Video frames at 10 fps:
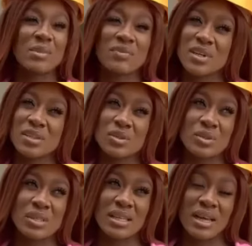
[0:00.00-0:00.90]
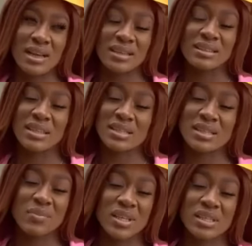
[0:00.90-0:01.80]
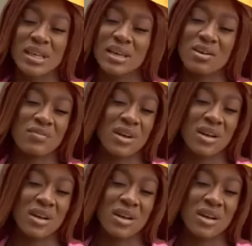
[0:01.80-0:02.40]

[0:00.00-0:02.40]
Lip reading: I'm afraid so, sir. That's the best they can